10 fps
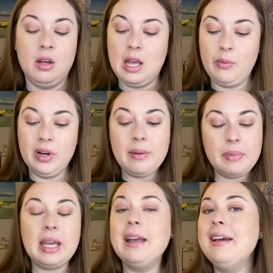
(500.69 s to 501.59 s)
It wouldn't
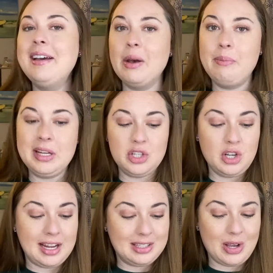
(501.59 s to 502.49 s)
be a beach
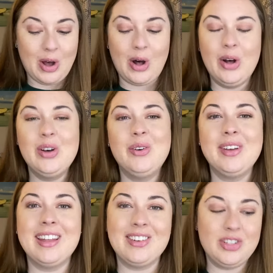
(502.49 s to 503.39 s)
nights haul
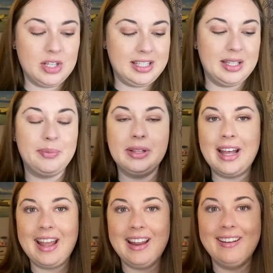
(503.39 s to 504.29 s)
without just the
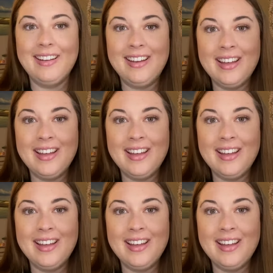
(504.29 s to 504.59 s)
plain